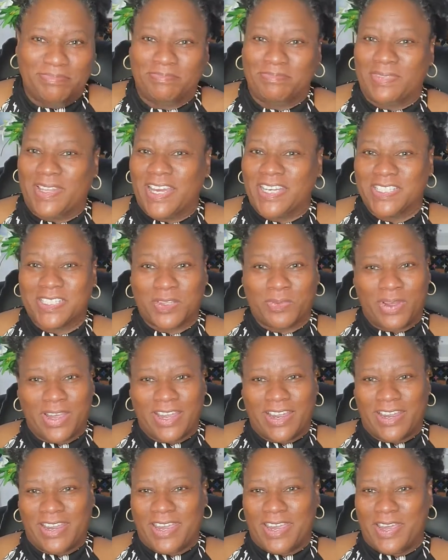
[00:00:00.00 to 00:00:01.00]
That's the way
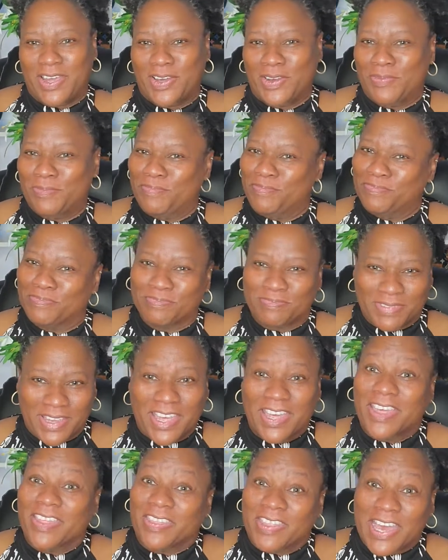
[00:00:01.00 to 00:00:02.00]
I am.
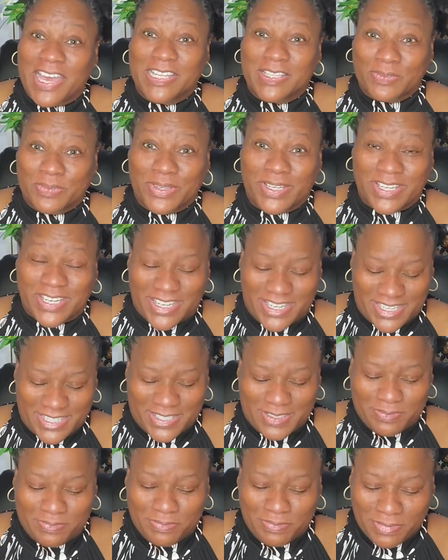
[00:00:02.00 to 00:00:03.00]
That's what it is.